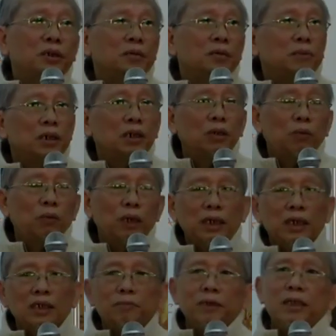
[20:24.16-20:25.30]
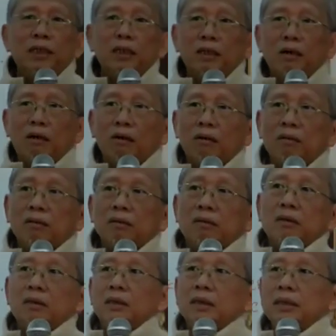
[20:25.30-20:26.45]
Because what has been taught
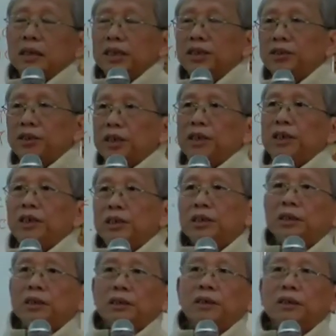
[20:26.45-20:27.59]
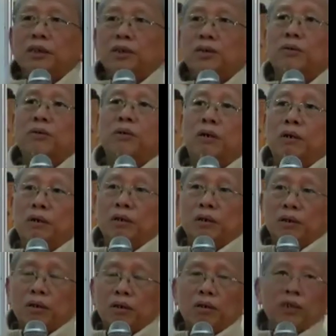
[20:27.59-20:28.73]
is the traditional
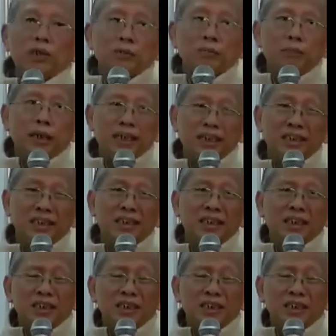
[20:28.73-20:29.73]
so-called knowledge-based,